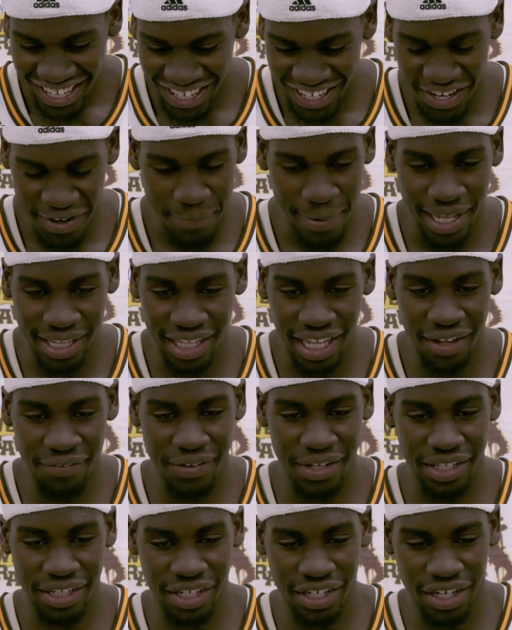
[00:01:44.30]
I love
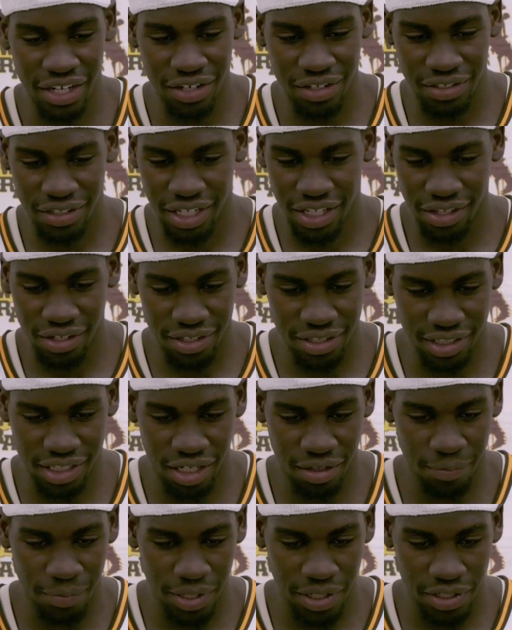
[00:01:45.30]
it. You know, either it's
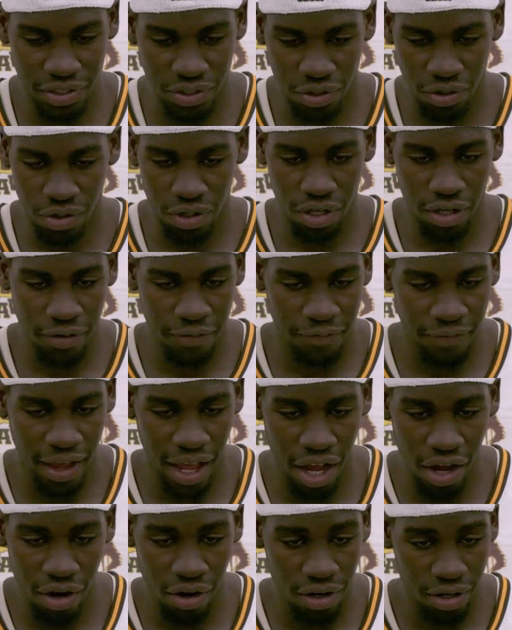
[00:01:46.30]
going to be a score or a
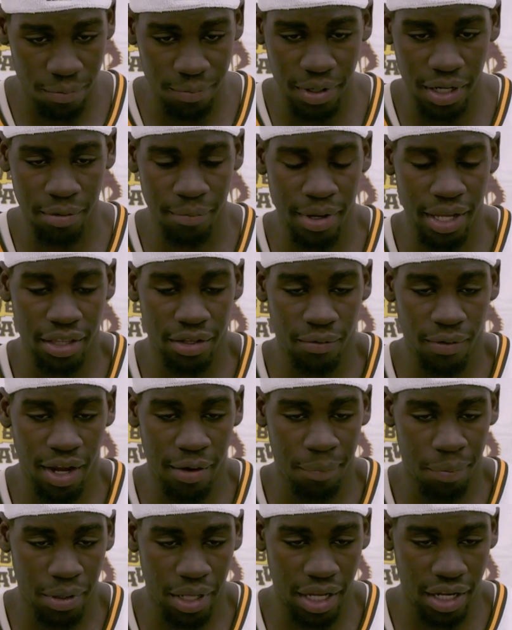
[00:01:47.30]
foul, or I'm going to make the
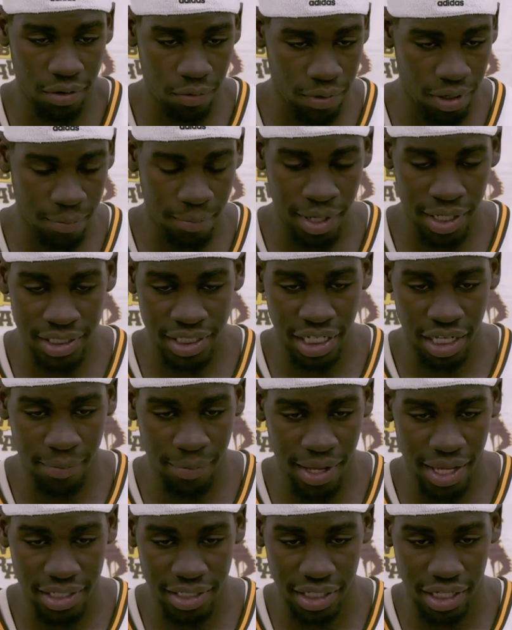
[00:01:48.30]
right play to one of my
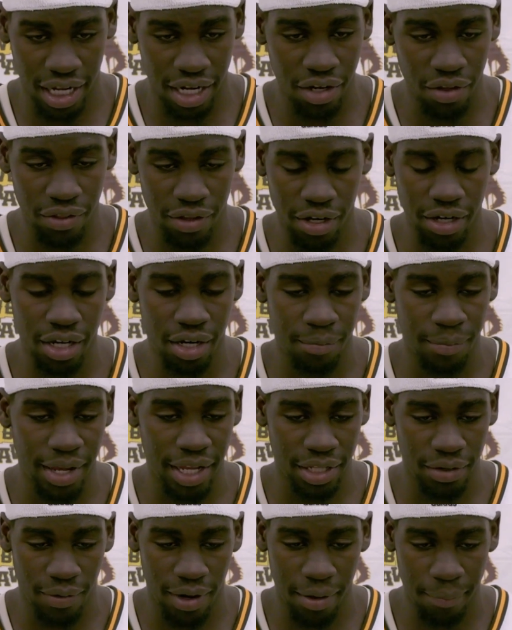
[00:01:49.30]
teammates, and I know they're going to
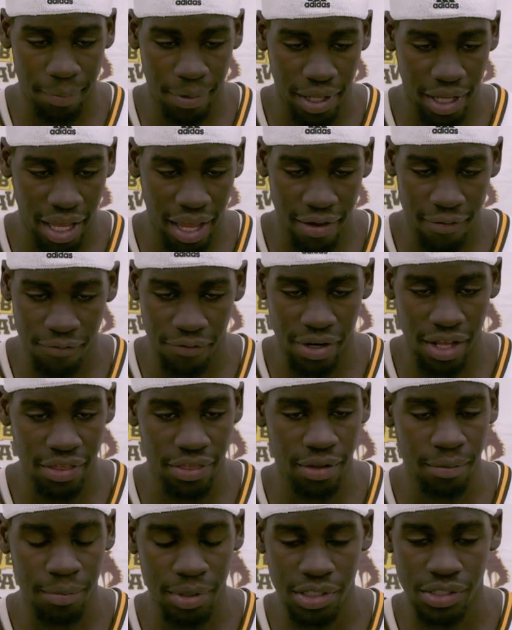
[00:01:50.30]
make the right play. I have
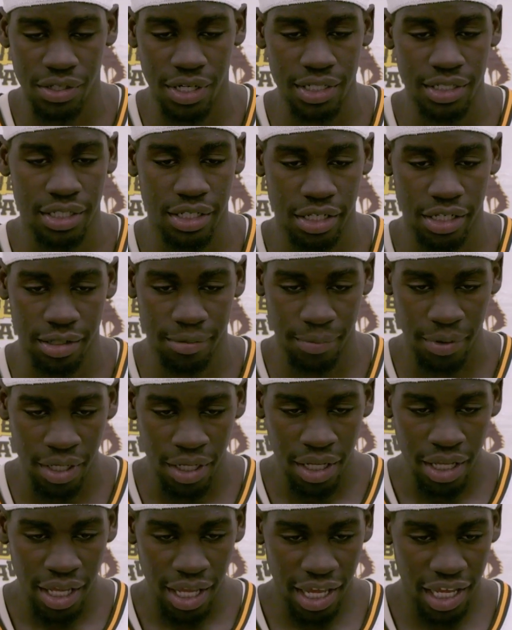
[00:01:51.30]
nothing but trust in them.
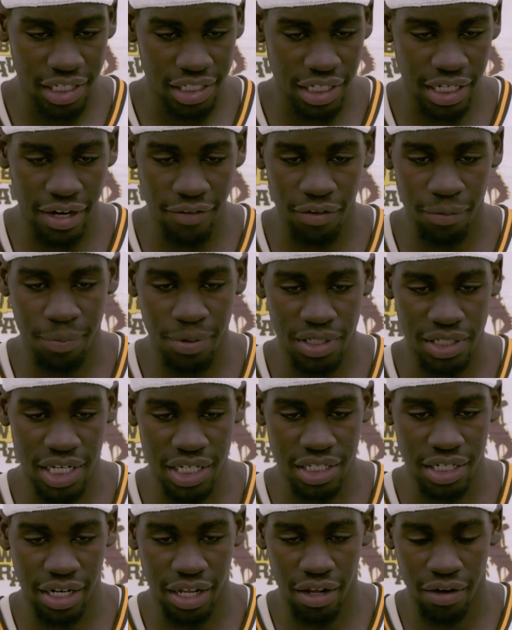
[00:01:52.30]
Each and every
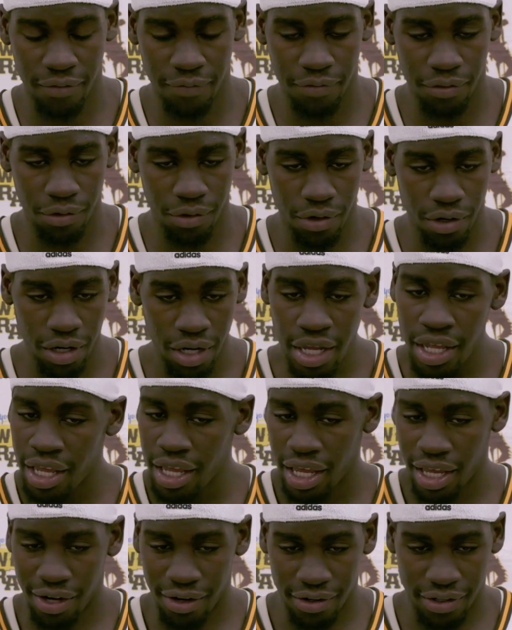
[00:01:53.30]
possession down the floor
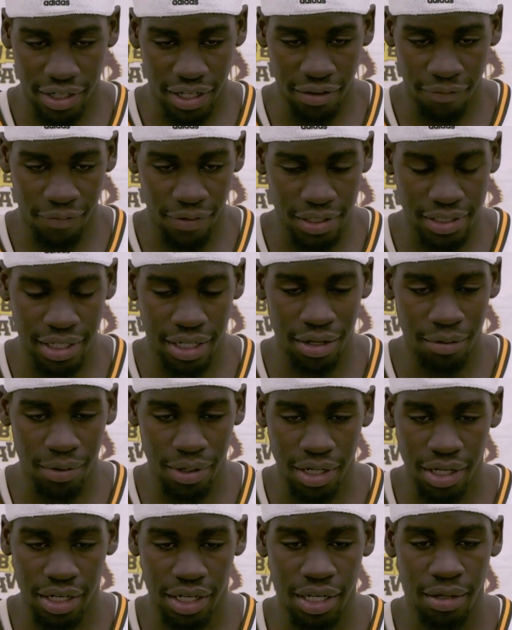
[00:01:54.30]
and on defense, I know we're
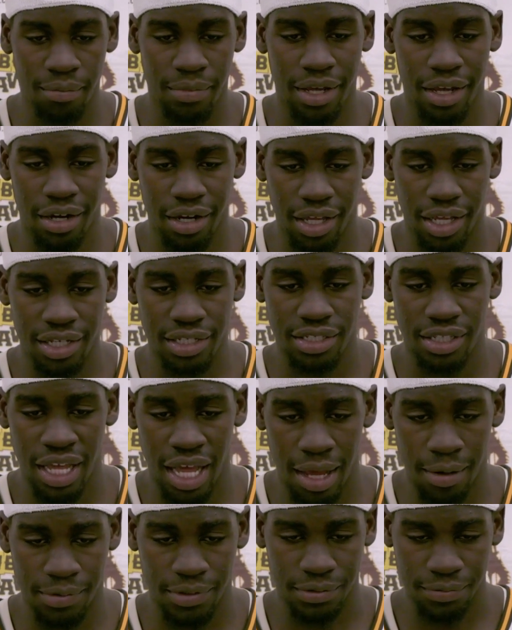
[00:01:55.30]
going to come down and get
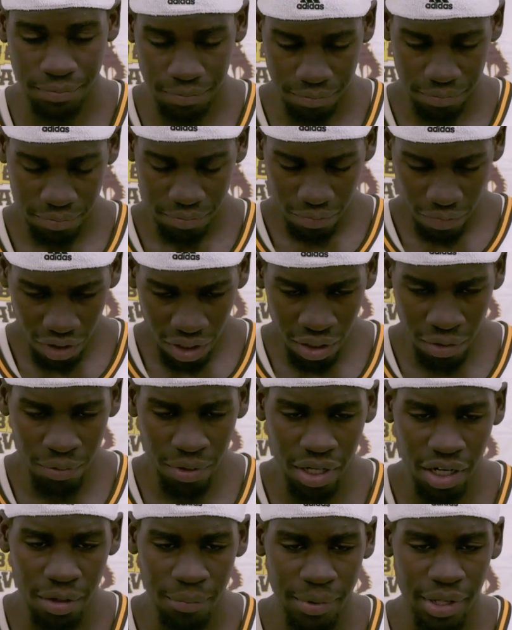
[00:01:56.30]
stops, and
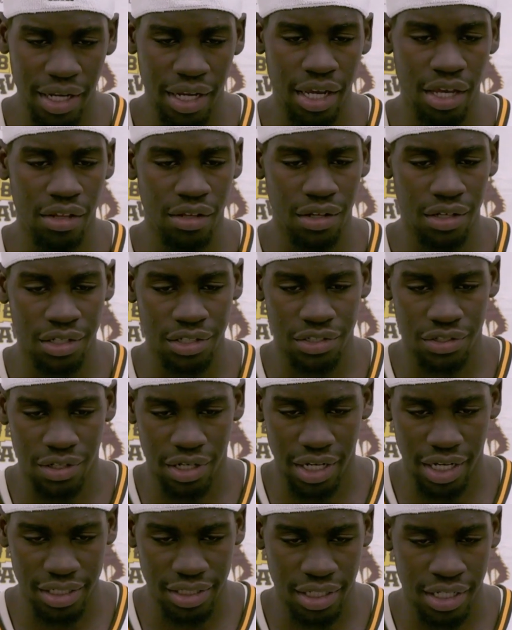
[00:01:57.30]
we're going to be together on the
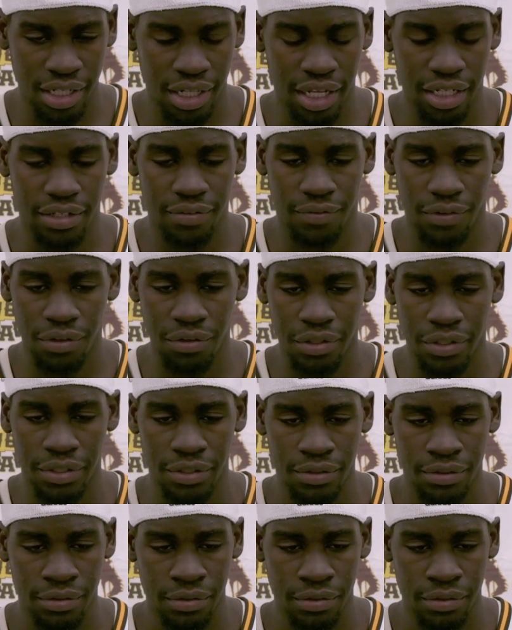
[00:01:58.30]
string as a collective unit.